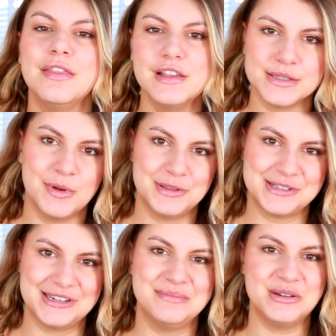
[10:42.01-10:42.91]
This month is
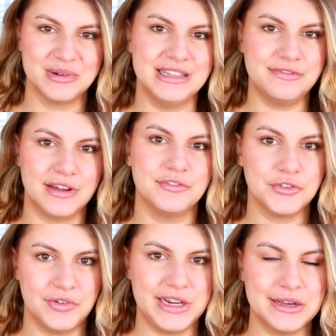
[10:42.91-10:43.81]
going to be really fun for
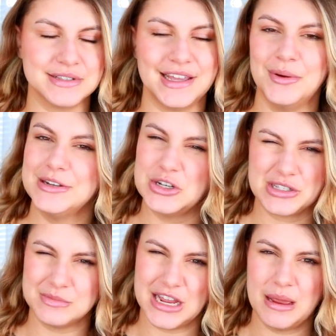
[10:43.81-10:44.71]
videos. I know I took
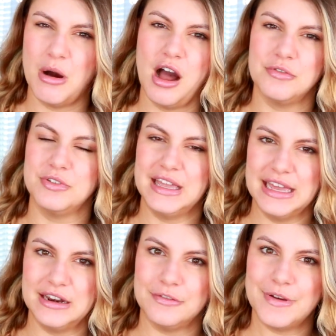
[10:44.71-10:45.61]
some time off
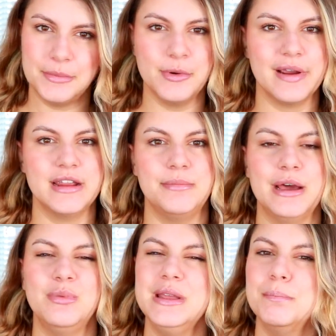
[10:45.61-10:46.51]
in February,
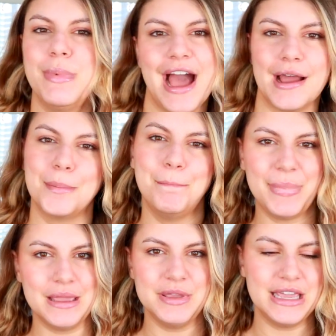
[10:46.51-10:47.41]
but be back,
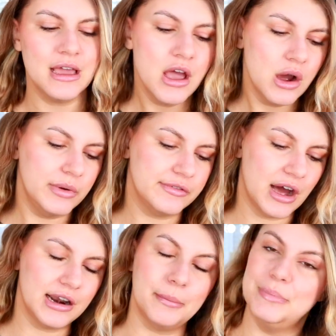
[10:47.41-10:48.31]
baby. We've
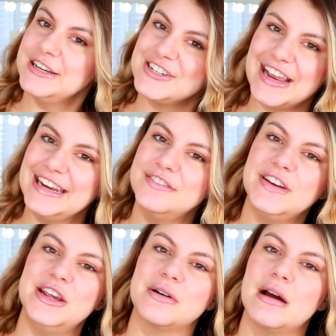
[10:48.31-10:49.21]
got a Beducated
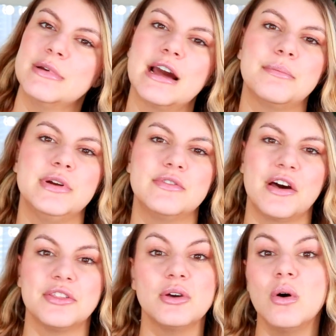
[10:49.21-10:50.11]
video coming up. We've
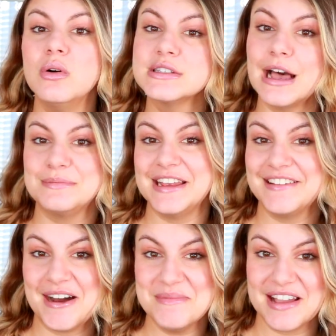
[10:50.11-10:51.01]
got the goals
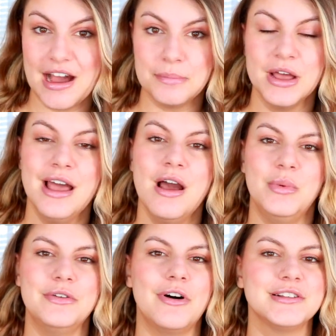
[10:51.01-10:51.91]
update coming up.
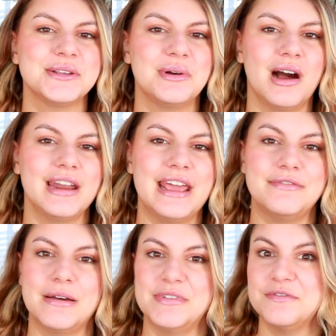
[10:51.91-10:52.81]
We've also got a
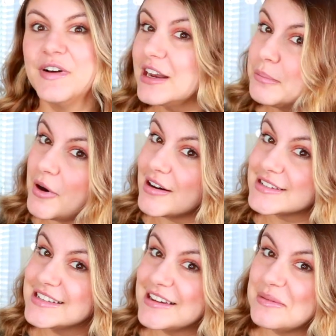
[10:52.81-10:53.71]
FabFitFun
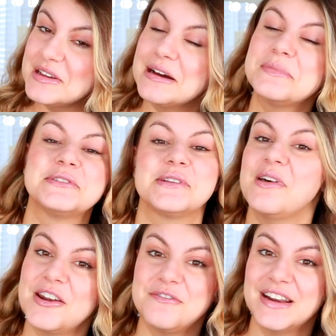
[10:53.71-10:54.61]
unboxing coming up. There's a
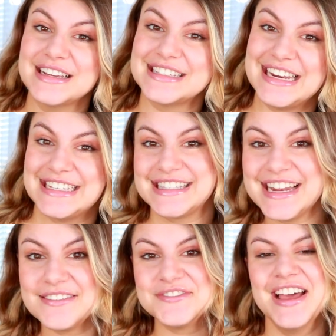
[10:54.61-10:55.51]
lot of fun, exciting
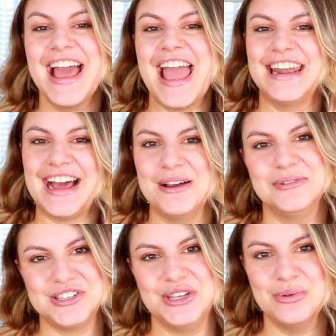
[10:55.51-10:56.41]
stuff, and I
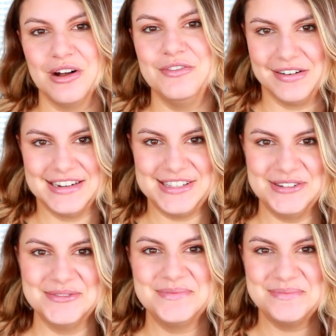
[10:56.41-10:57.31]
will see you all very
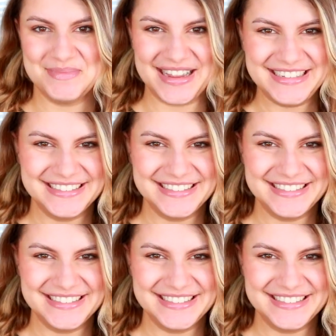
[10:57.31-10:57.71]
soon. Bye.